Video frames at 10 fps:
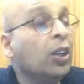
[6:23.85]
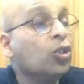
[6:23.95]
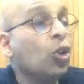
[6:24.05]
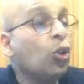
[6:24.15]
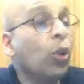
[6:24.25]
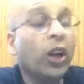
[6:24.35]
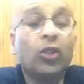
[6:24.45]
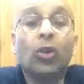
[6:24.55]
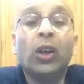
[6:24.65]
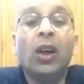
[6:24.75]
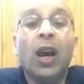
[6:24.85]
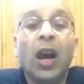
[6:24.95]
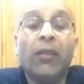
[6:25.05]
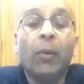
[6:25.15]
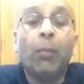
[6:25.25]
So you actually
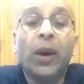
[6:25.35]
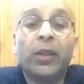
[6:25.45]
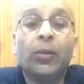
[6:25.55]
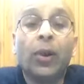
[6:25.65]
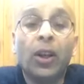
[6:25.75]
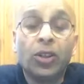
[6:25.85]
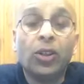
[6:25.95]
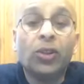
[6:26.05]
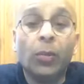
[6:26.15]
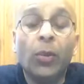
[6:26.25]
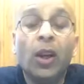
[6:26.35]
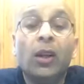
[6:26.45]
have a better relationship.